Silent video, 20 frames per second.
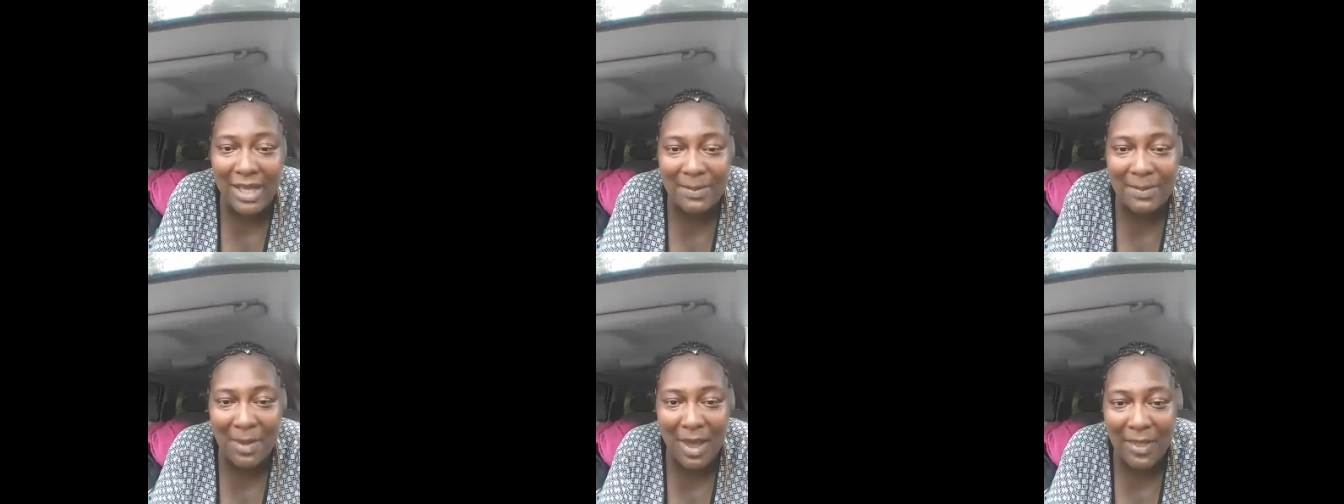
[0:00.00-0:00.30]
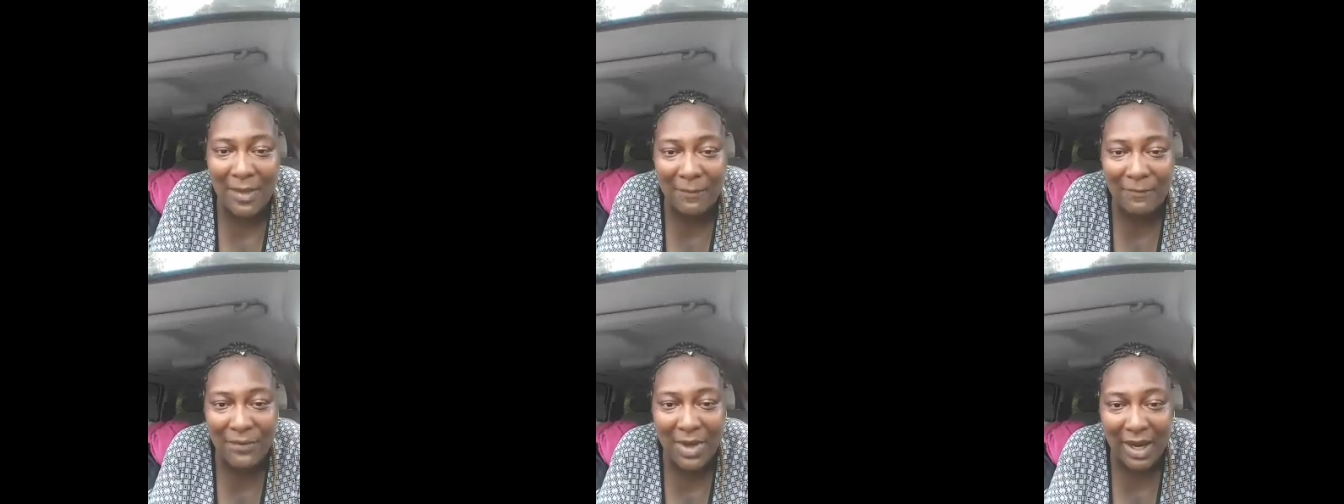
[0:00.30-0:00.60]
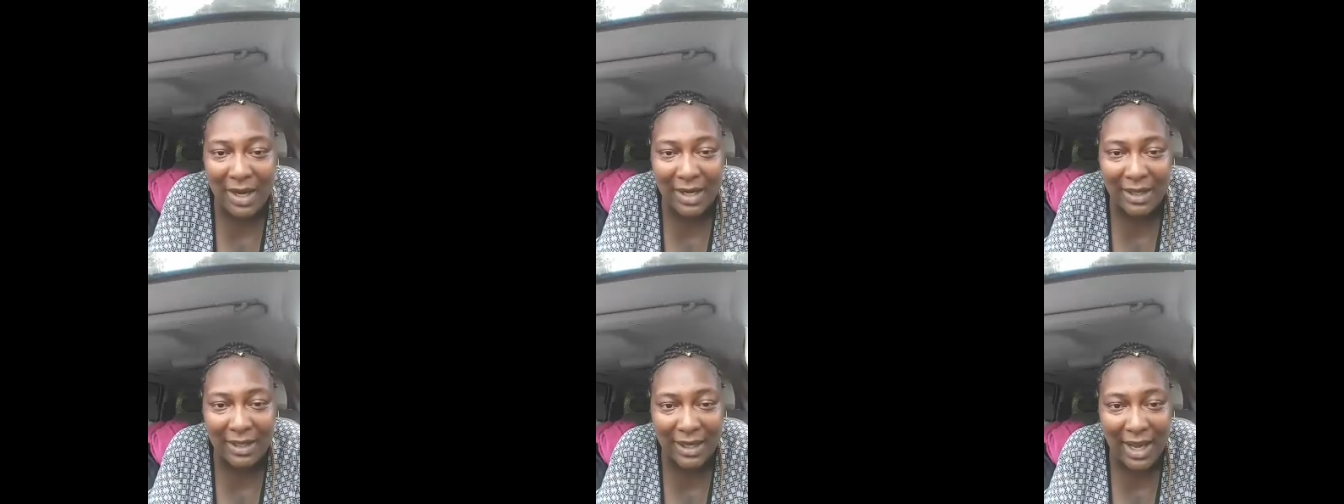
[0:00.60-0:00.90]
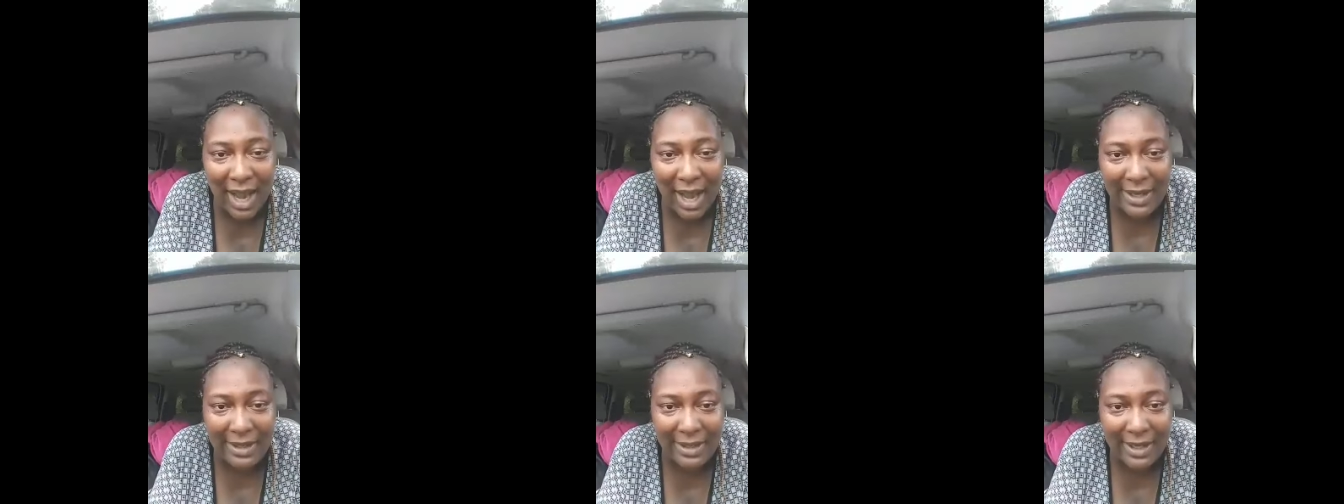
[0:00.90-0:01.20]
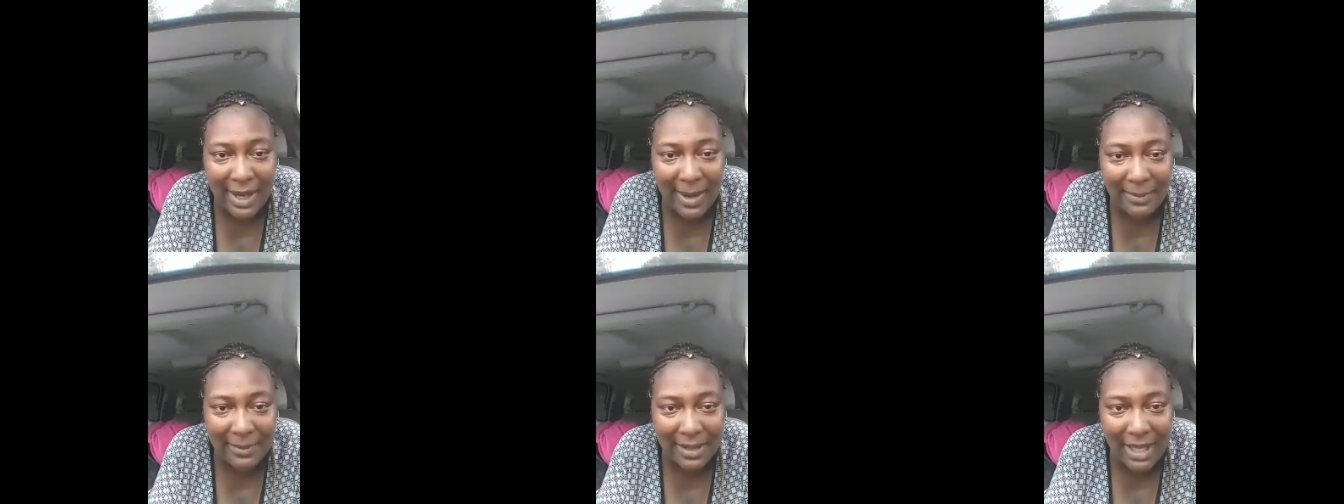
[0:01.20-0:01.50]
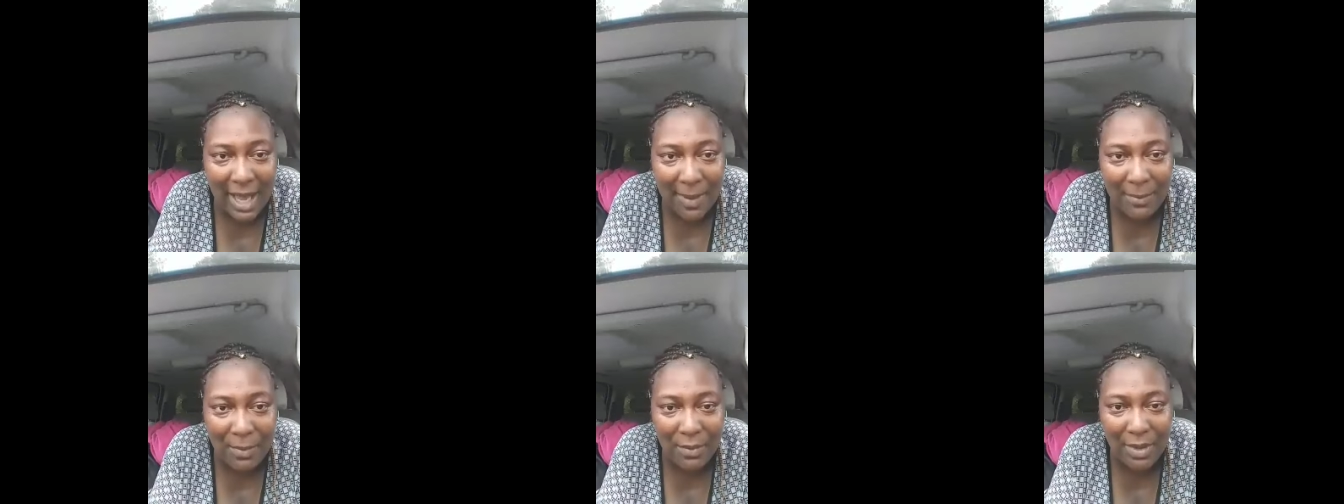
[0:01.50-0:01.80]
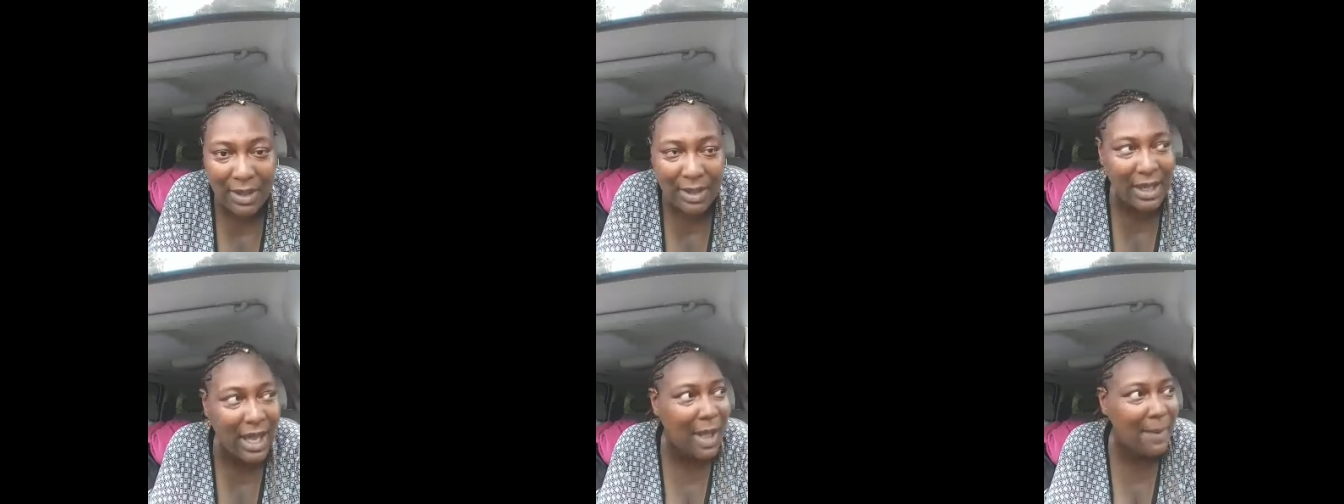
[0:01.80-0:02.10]
ass motherfucking goddamn cabby.
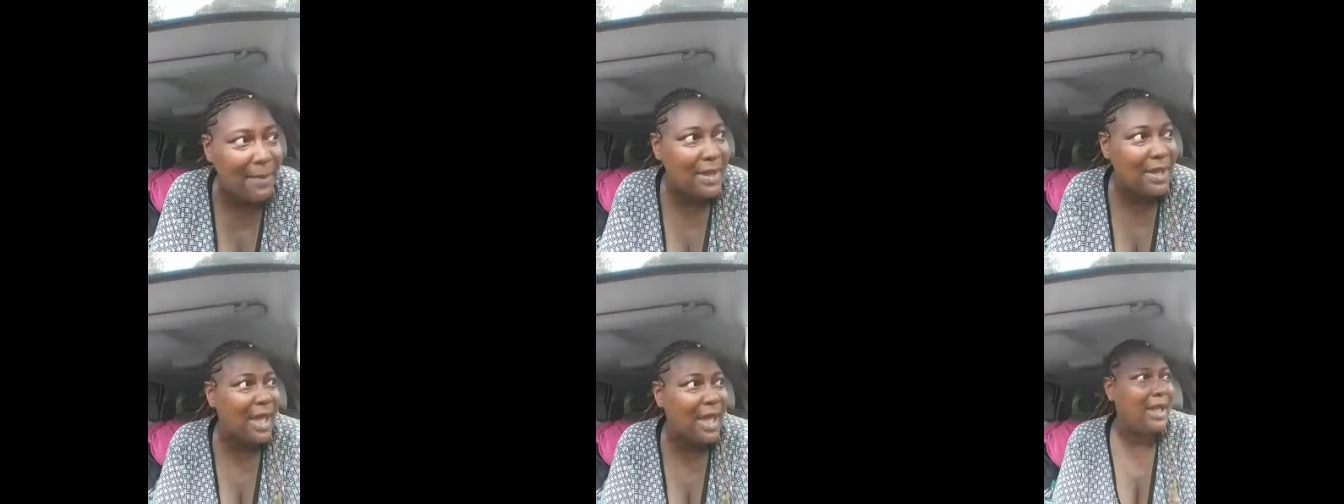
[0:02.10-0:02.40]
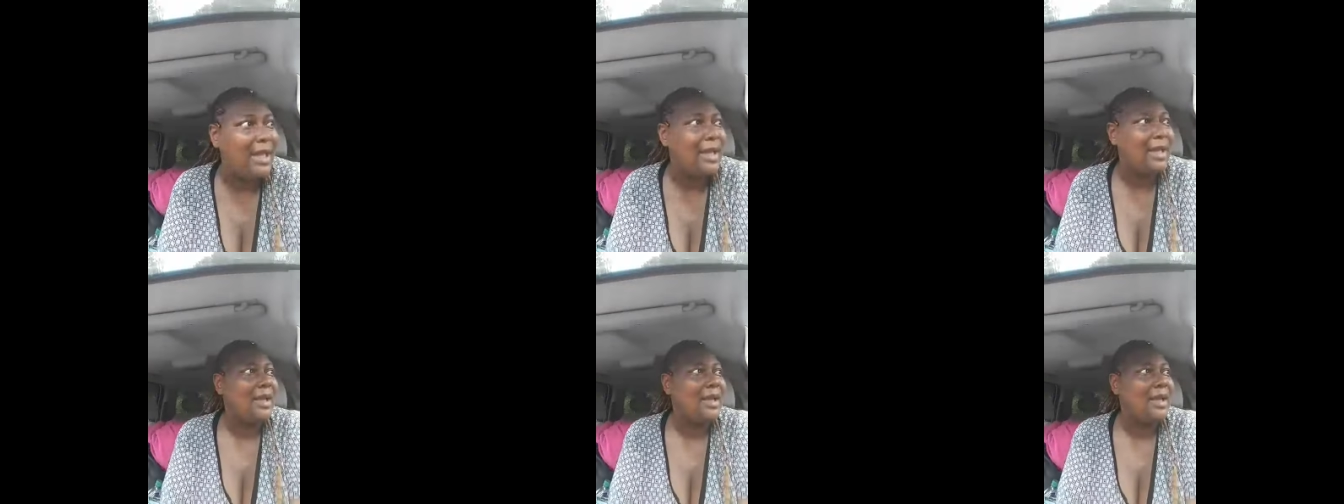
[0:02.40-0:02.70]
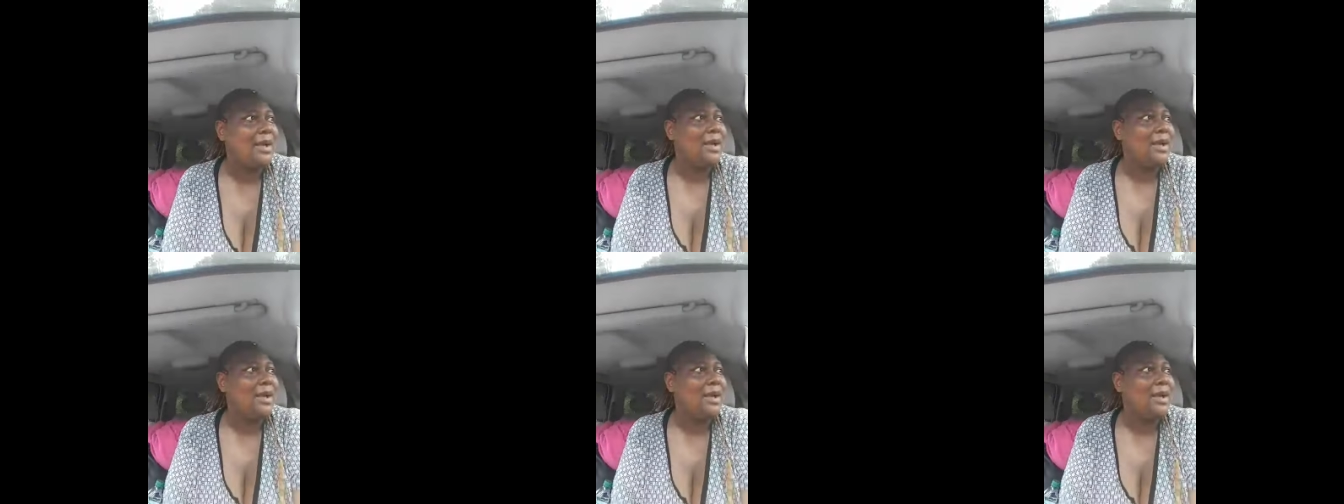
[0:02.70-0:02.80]
Where cabby at?